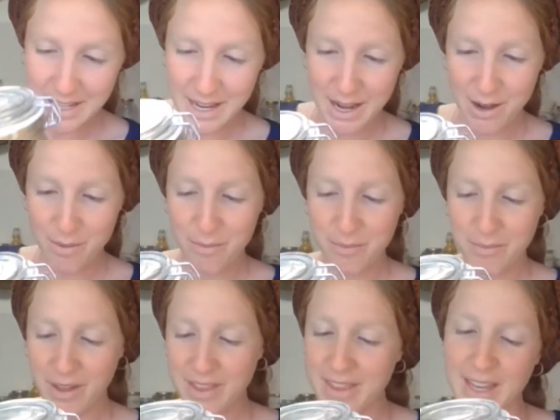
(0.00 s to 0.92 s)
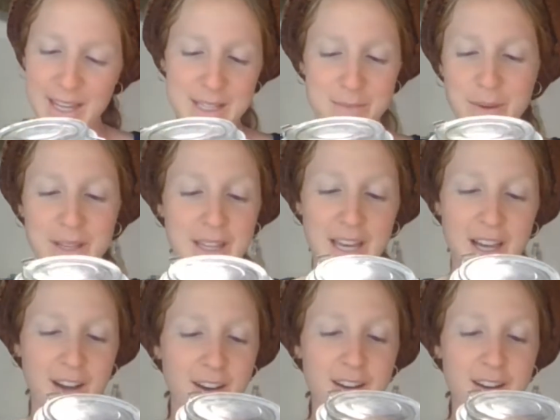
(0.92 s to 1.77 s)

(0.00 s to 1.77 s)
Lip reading: I think it's been like